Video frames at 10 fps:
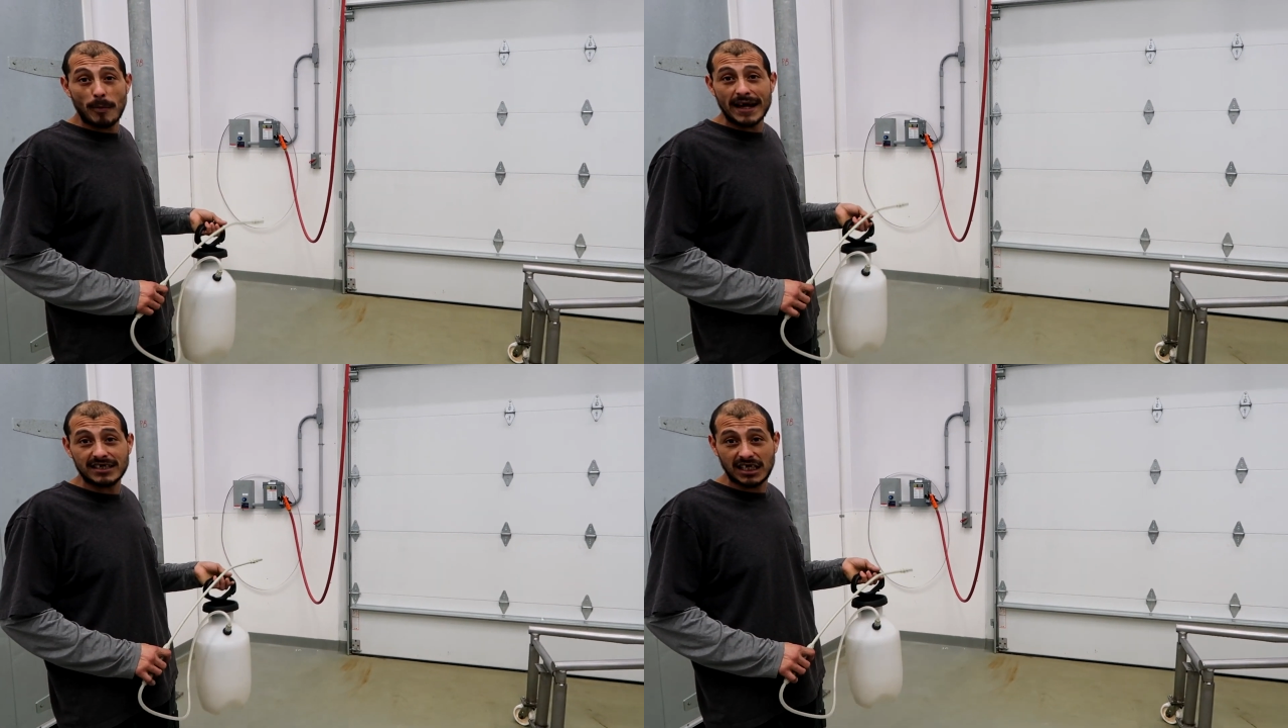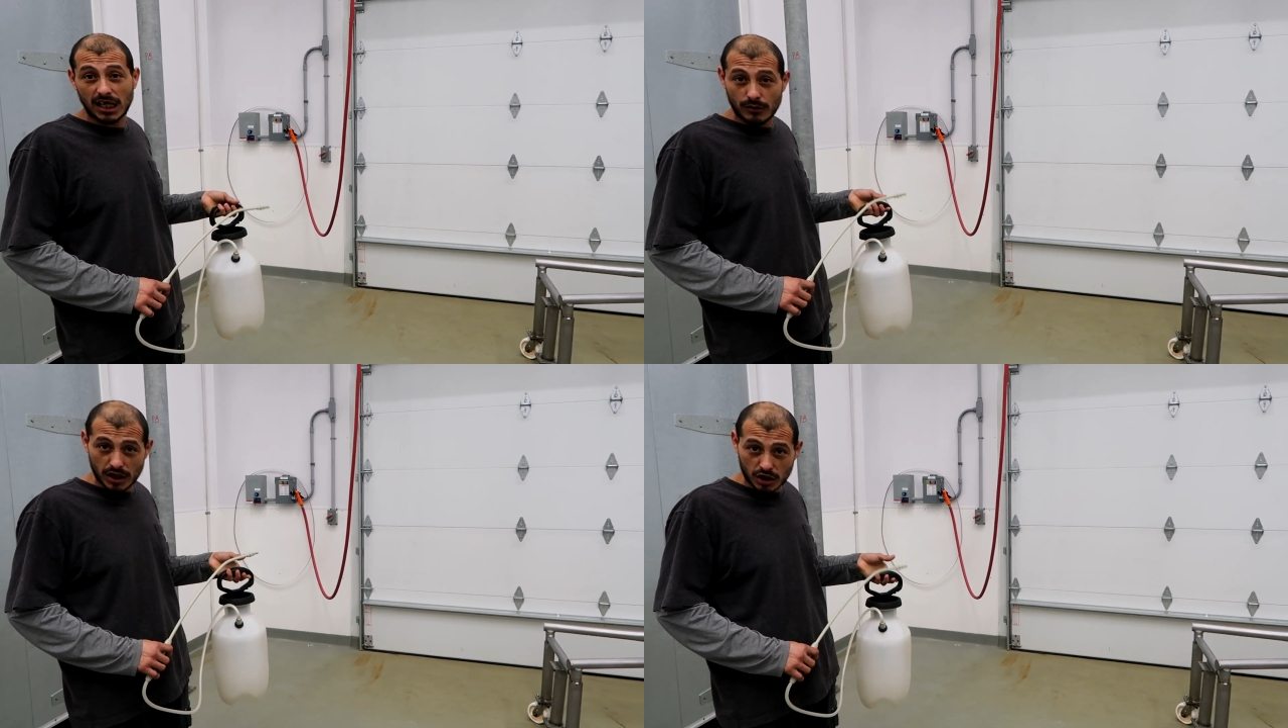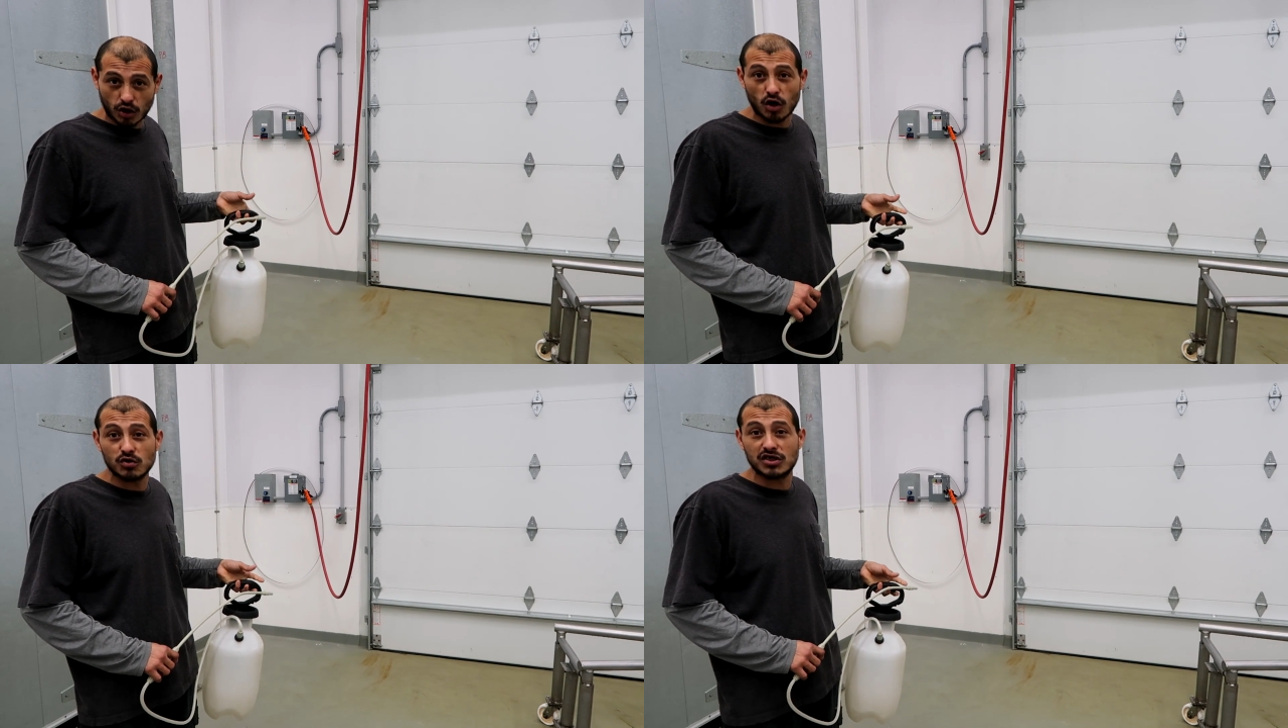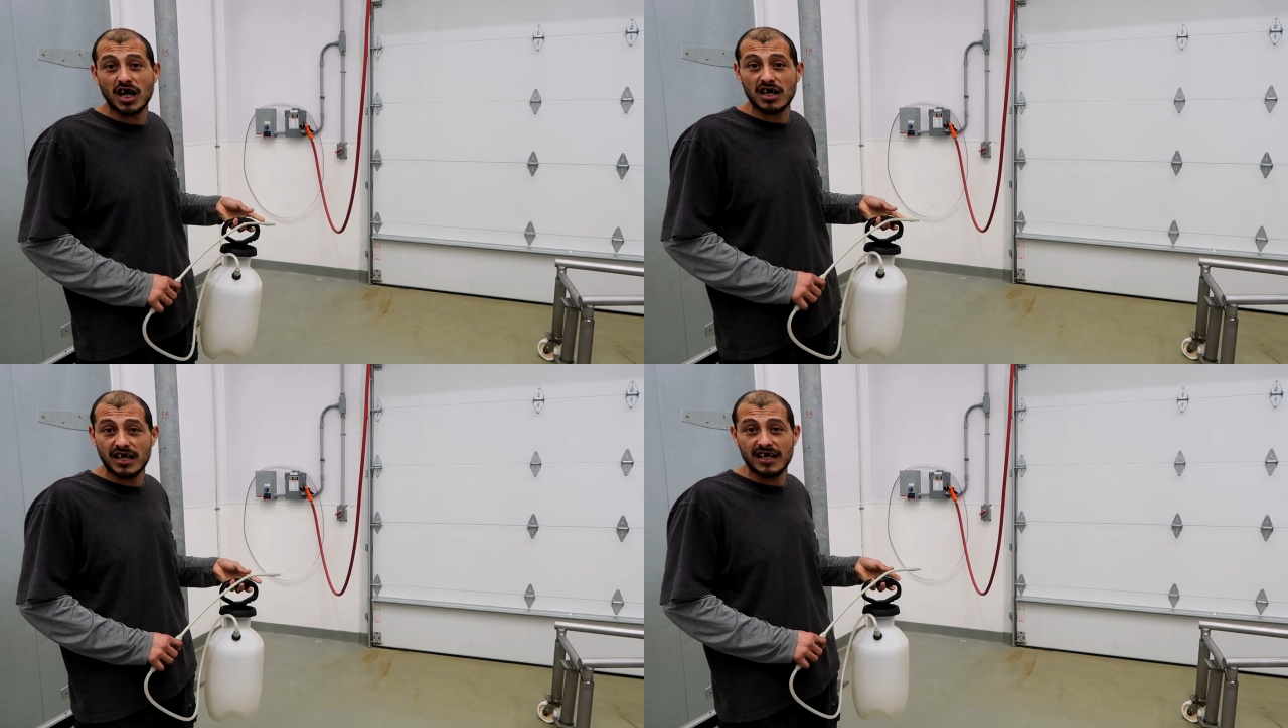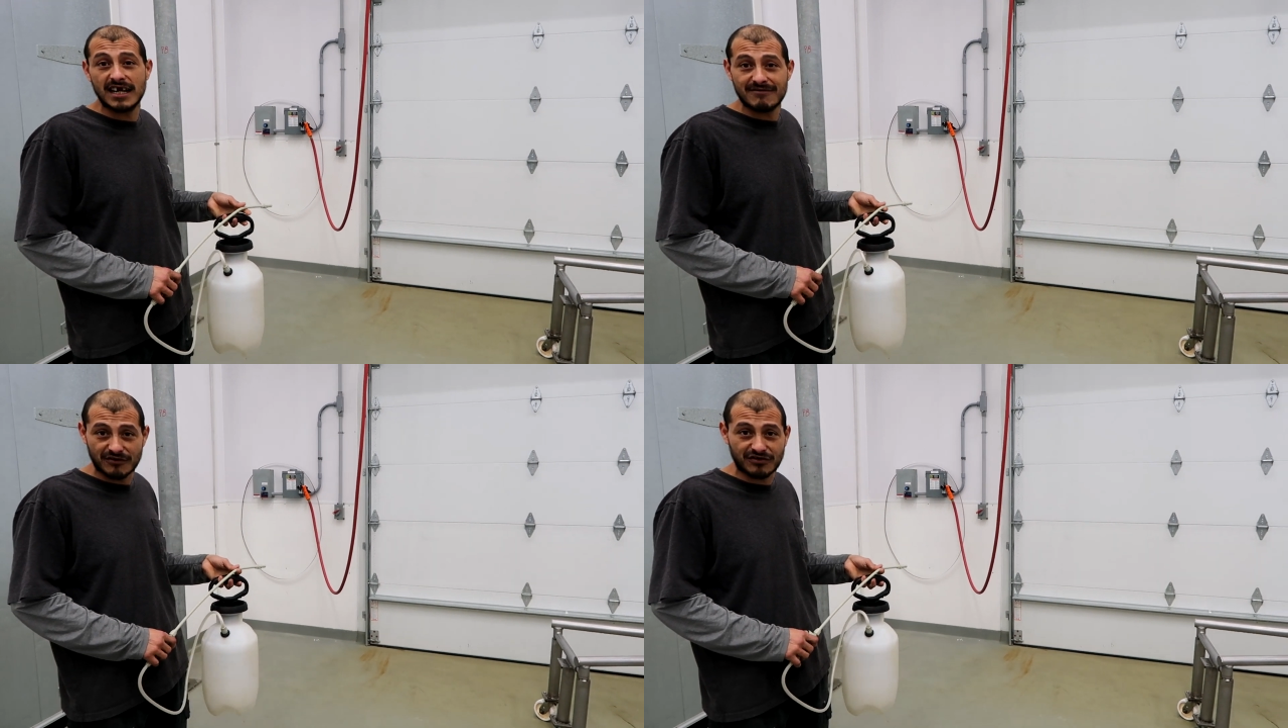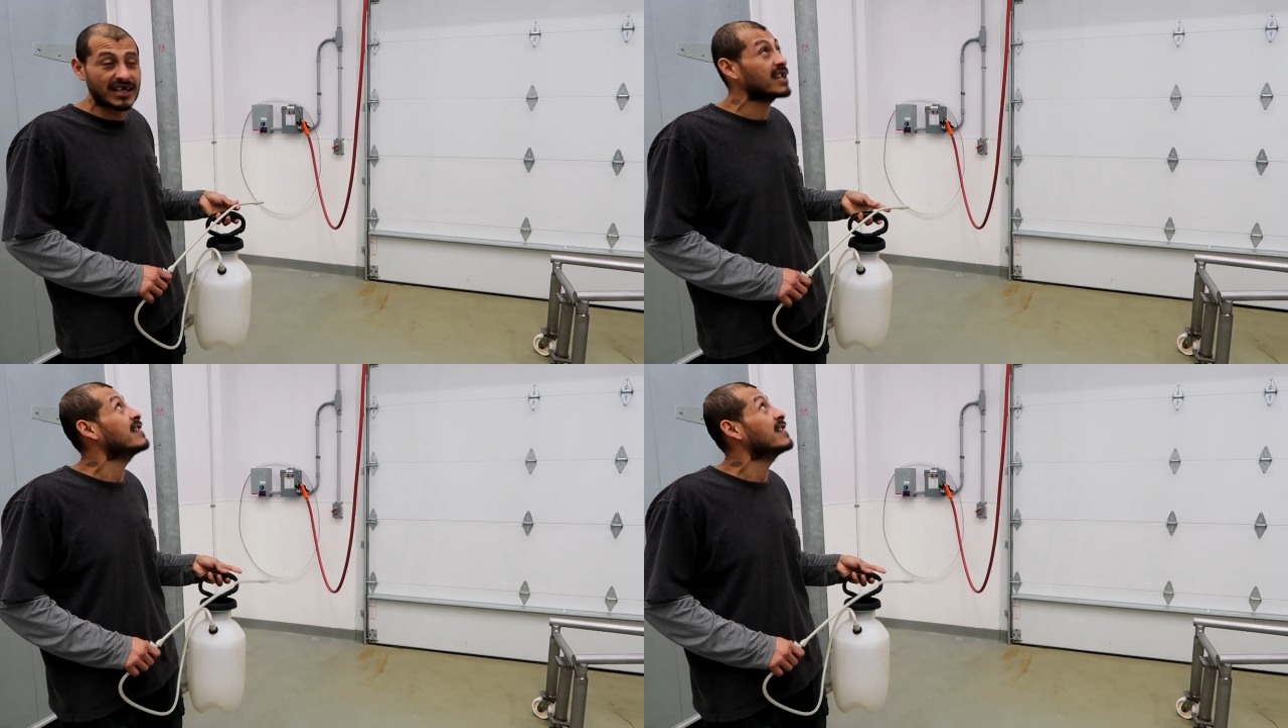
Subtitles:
bacteria grows on it and everything.